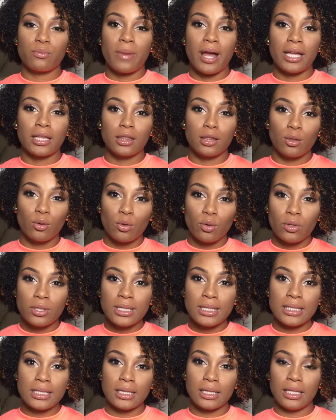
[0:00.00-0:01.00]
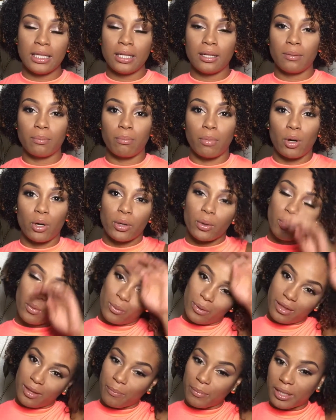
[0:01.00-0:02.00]
my low sleek bun
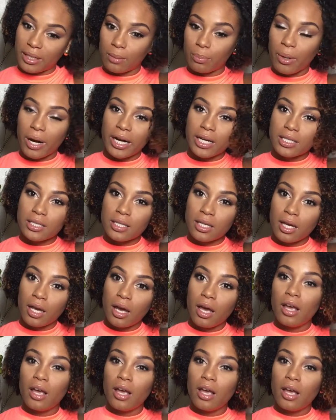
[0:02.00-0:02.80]
with a middle part.